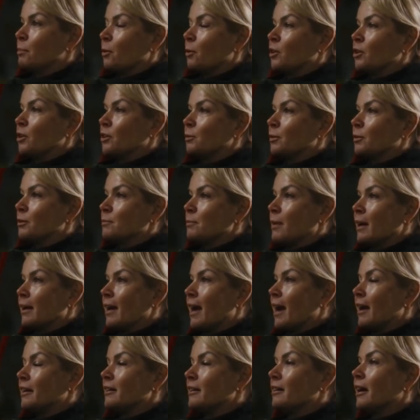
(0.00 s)
So there's
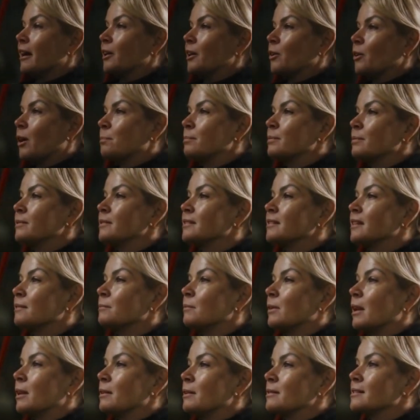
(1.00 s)
96
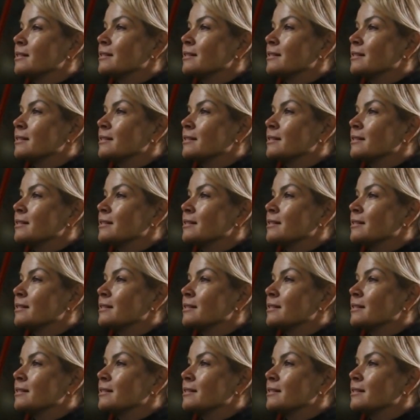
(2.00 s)
microphones in the